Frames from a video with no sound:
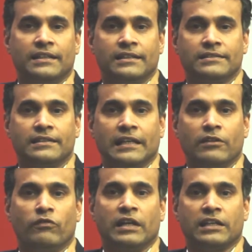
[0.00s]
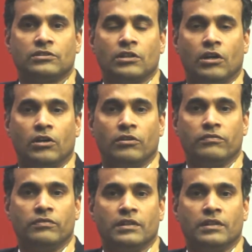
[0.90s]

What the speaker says: is the influx of